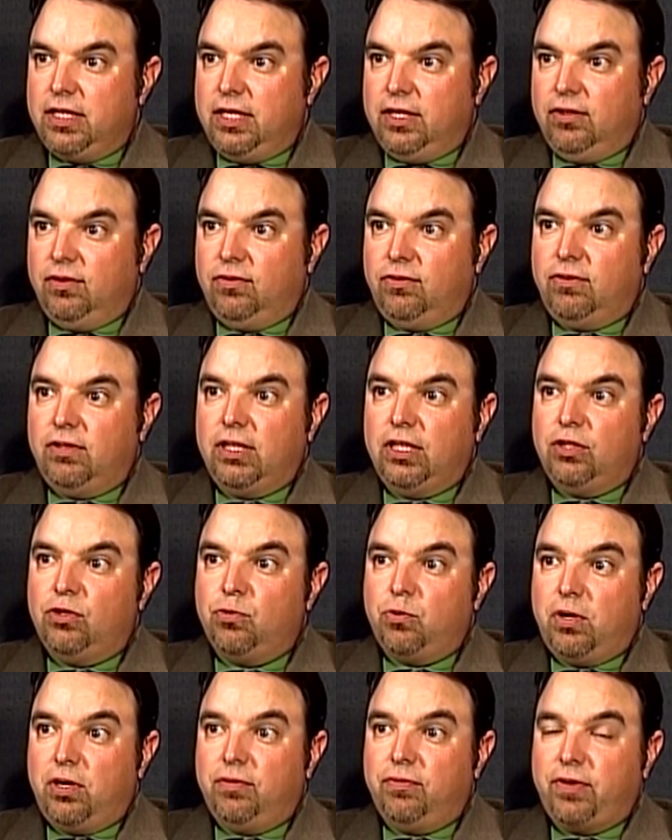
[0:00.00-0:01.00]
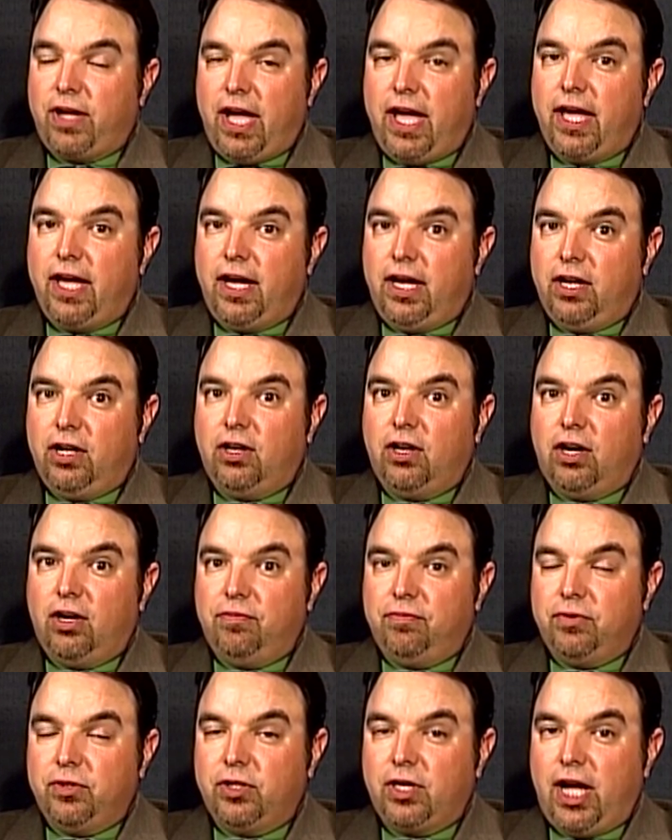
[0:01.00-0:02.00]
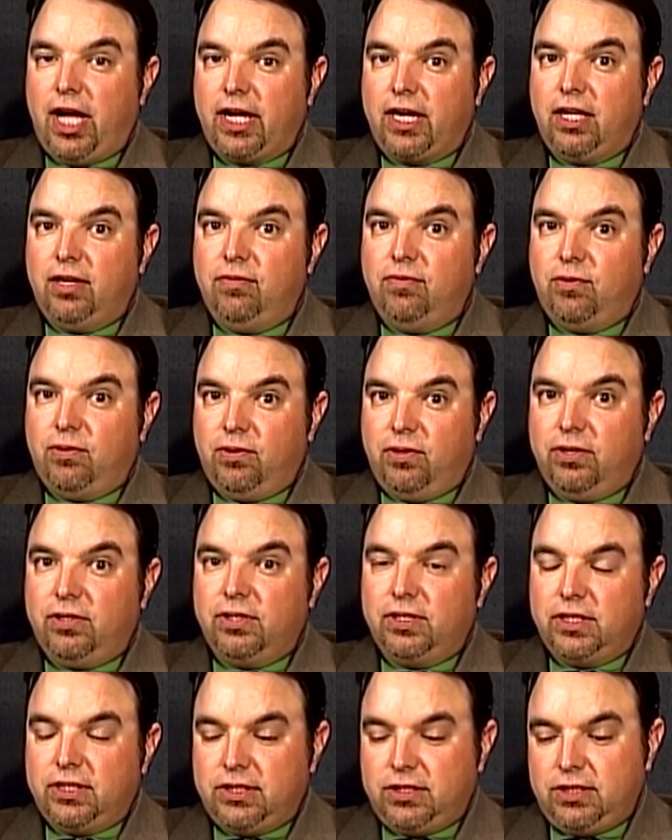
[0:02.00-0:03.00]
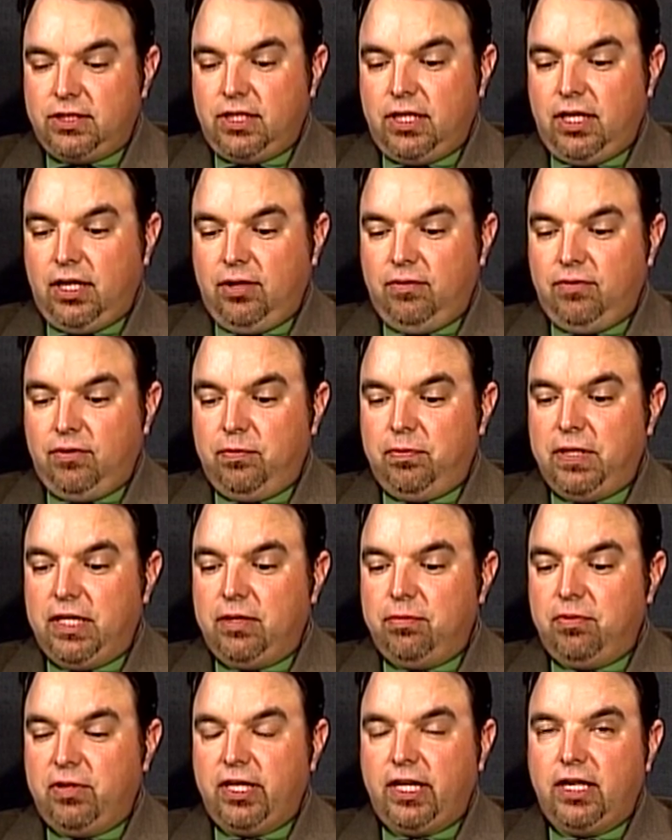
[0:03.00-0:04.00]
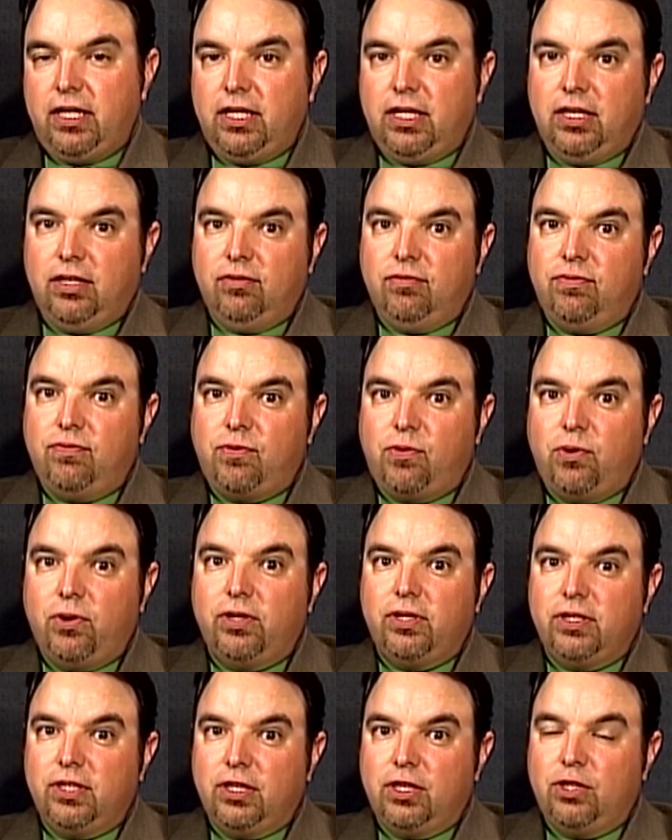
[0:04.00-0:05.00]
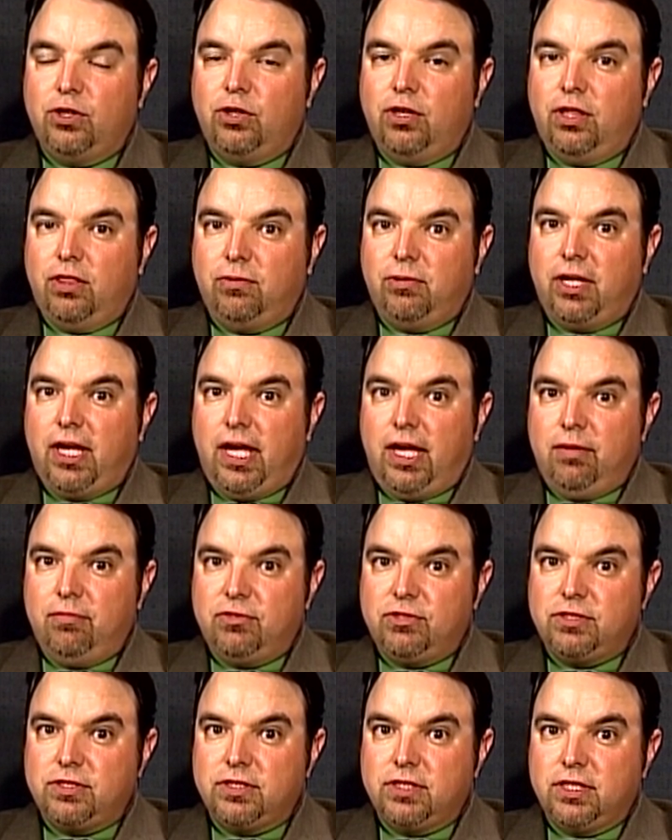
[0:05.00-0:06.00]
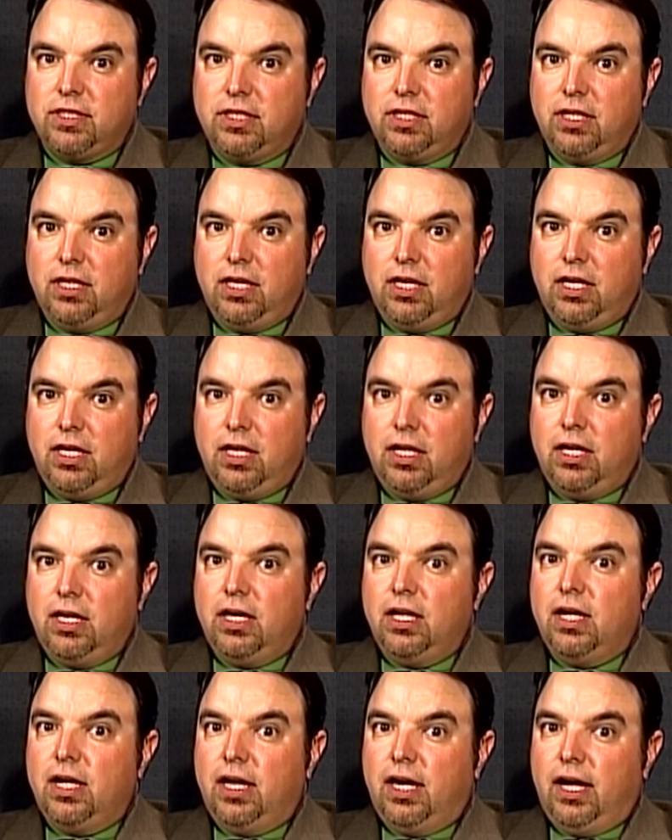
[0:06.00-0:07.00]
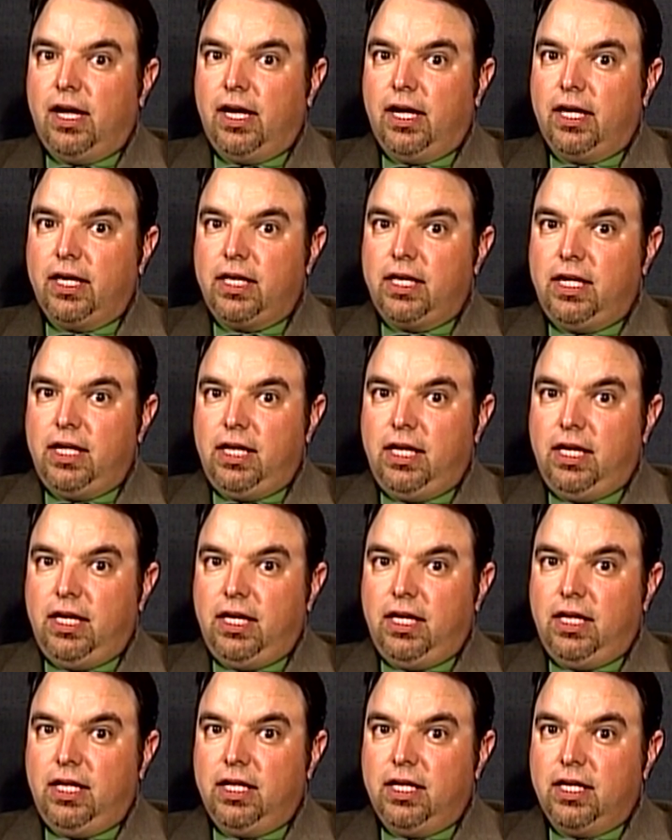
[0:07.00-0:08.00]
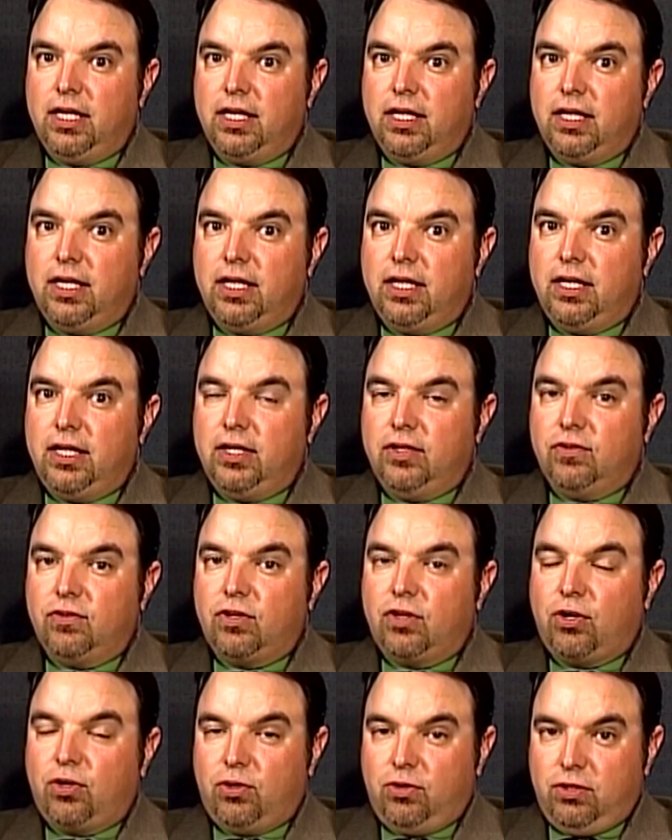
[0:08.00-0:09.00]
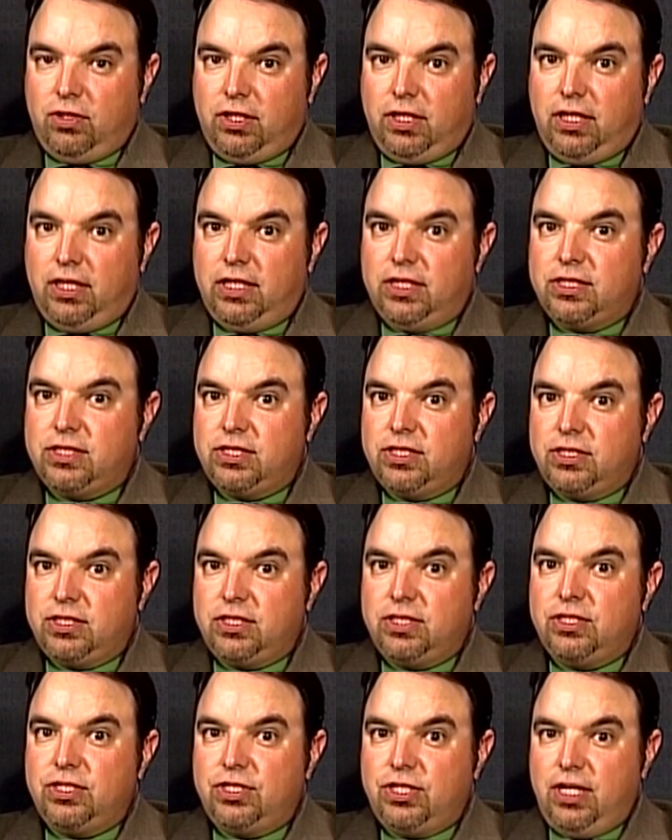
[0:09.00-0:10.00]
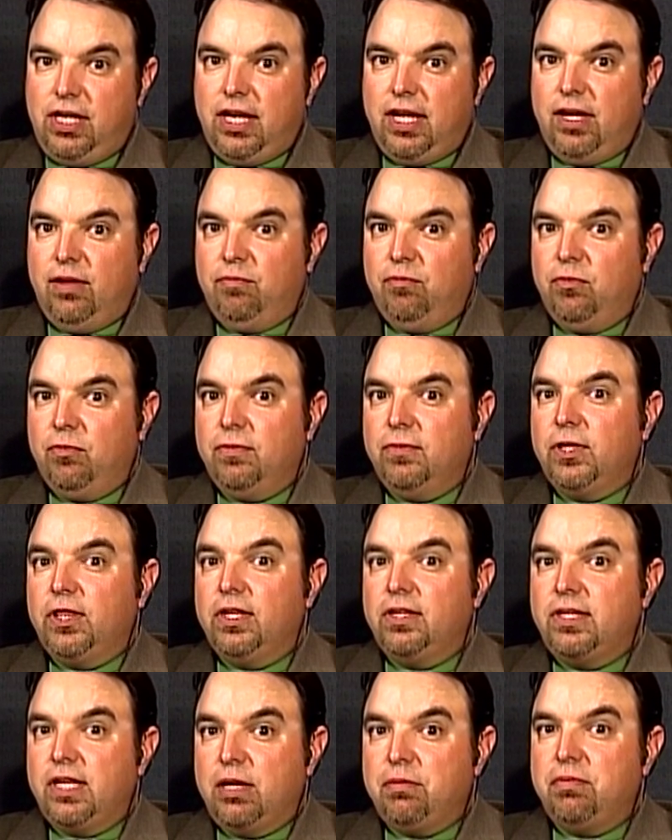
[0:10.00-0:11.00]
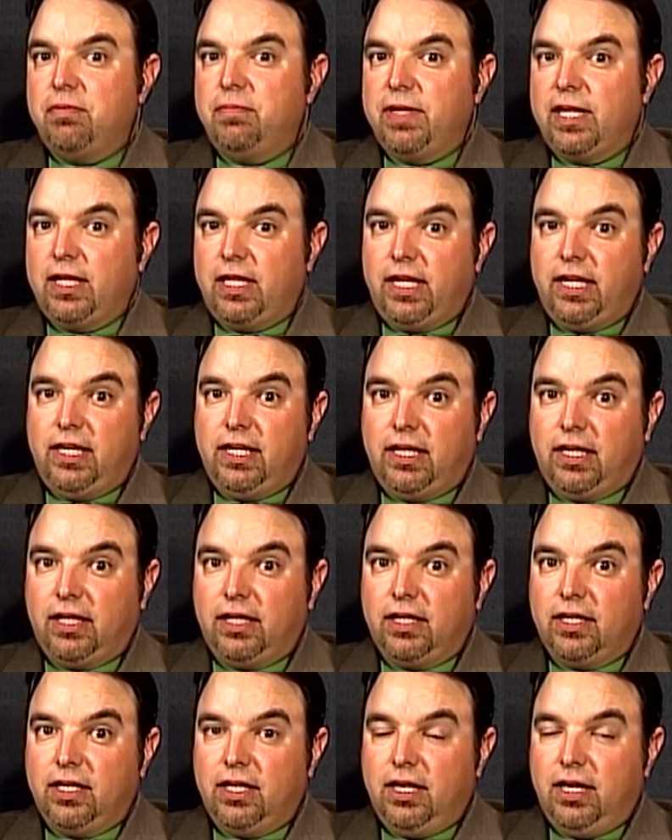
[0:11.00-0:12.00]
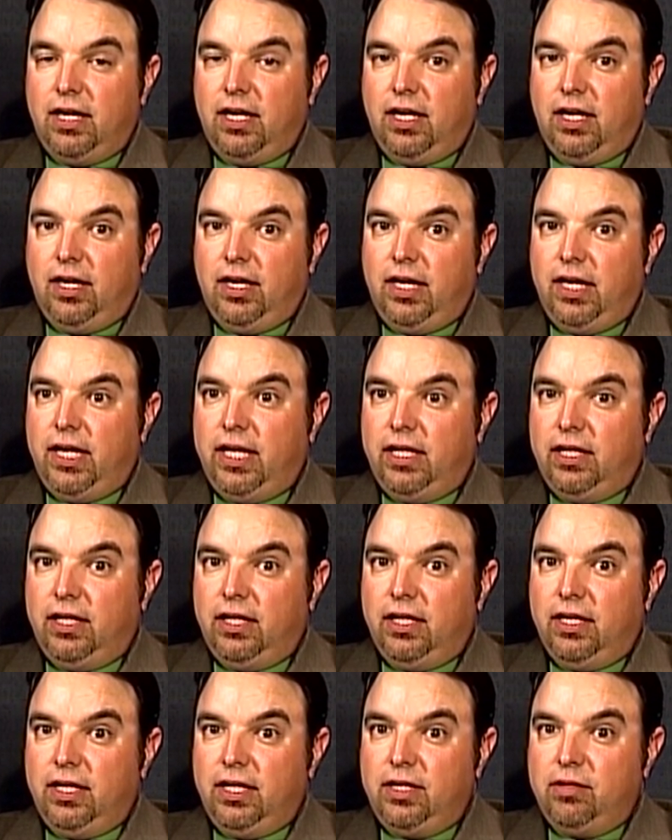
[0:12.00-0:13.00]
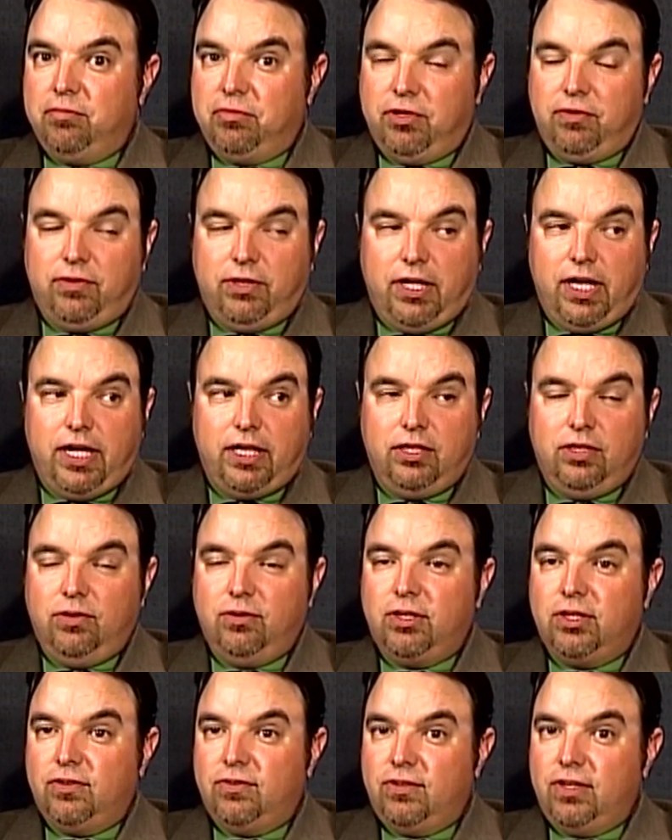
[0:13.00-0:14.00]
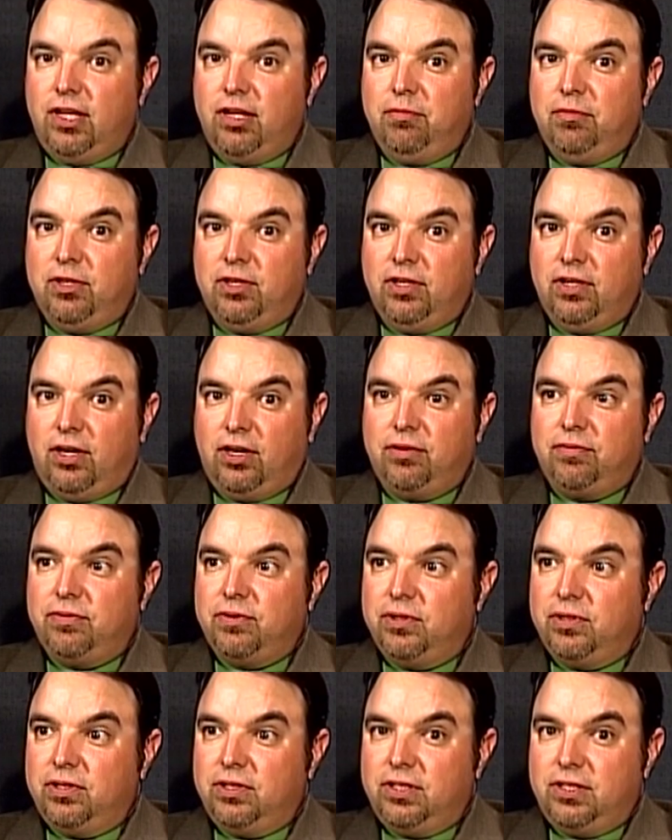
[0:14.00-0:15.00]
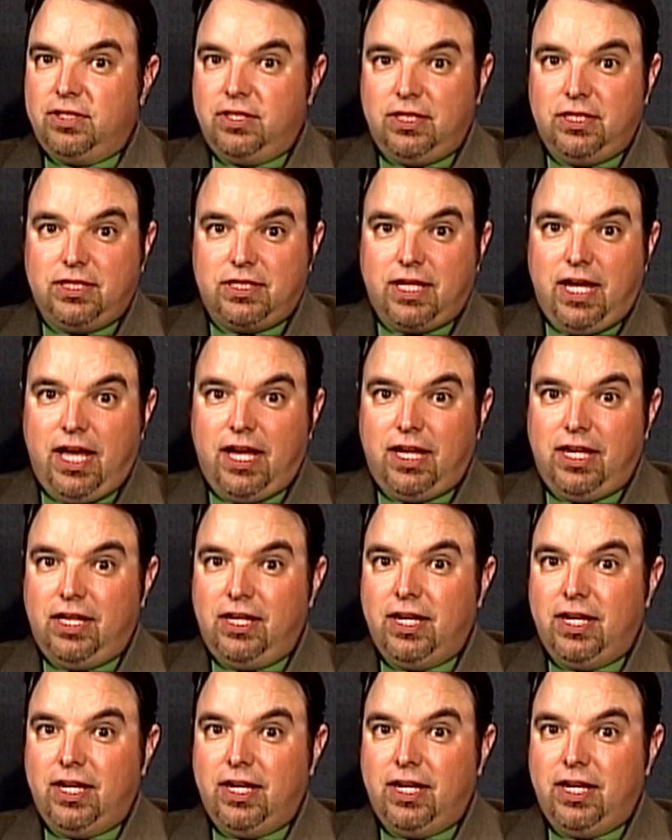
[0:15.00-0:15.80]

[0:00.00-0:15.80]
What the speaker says: is the 12th guy on our Hartford Hockey 400 list. Verbeek played in 433 games. He is currently the assistant GM with the Tampa Bay Lightning. And believe it or not, you can see him in Hartford to this day.